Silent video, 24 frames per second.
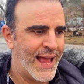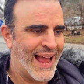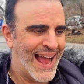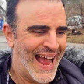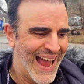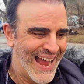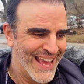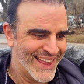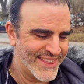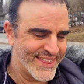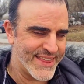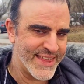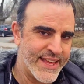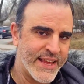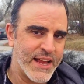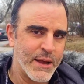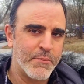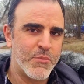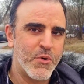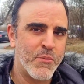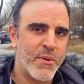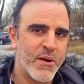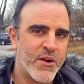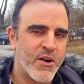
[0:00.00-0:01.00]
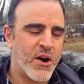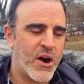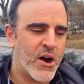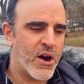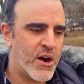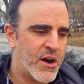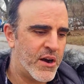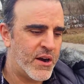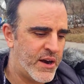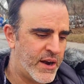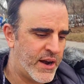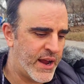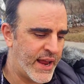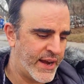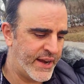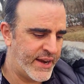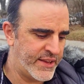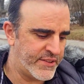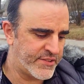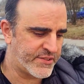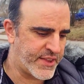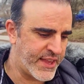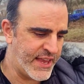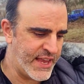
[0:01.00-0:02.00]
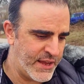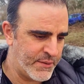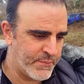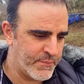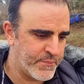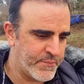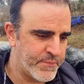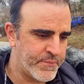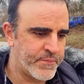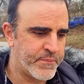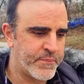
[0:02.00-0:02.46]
I think Abubakar and his team